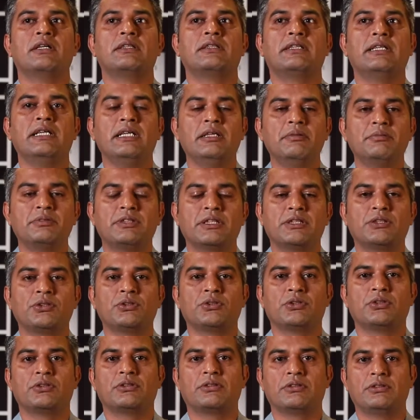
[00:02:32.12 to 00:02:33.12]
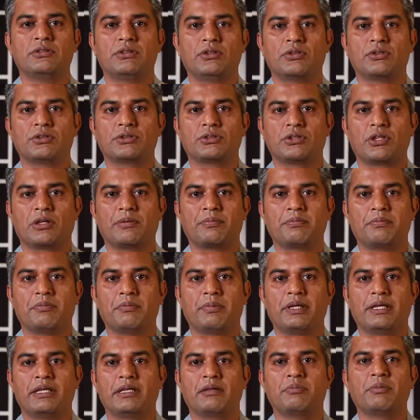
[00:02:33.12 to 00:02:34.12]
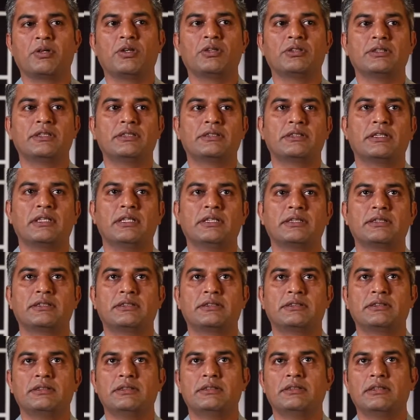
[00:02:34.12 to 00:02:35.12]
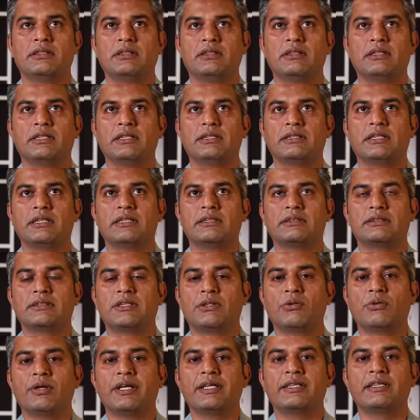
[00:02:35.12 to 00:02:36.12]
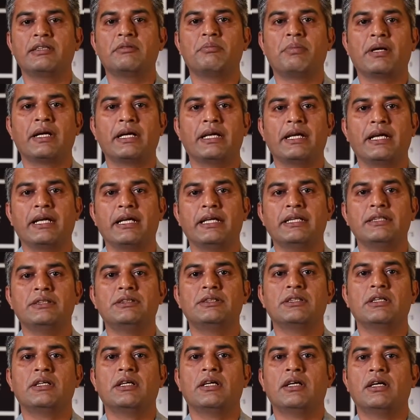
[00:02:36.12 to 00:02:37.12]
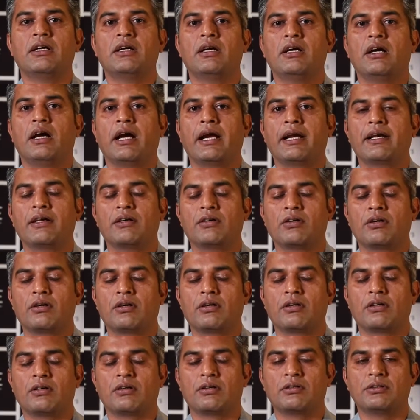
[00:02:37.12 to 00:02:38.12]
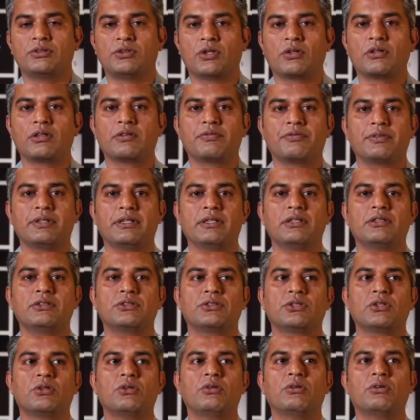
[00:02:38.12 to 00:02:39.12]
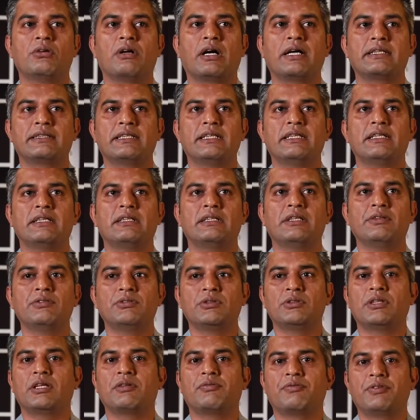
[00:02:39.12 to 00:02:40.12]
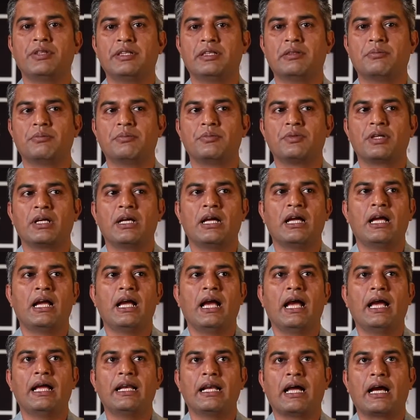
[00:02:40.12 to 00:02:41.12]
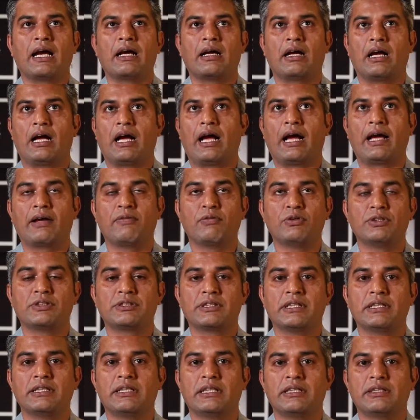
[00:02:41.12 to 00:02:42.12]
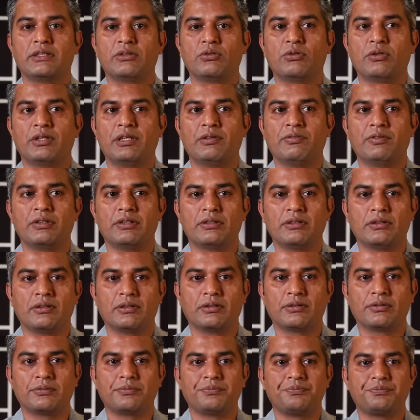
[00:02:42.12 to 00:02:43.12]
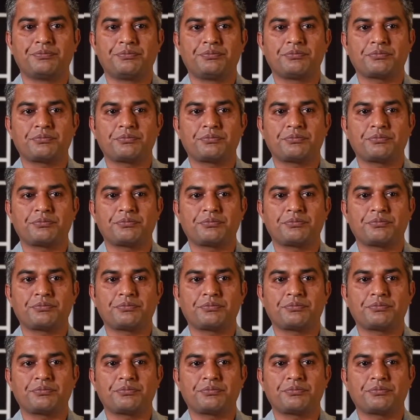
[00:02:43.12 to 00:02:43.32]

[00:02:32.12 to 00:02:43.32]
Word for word: themes that you should, you know, stop making because it's it's uh, it, it's curated by age and uh, geography. So I think it gives you that freedom. And I would say that you know even um,